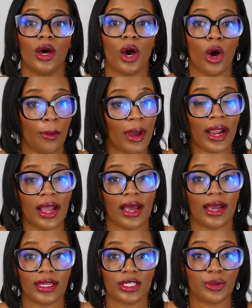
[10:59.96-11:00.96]
Oh my
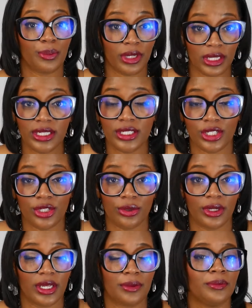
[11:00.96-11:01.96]
gosh, please do
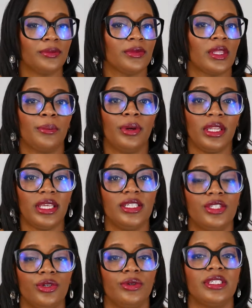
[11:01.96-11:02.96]
it.
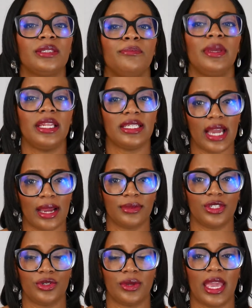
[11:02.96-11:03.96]
Please do it as many times as you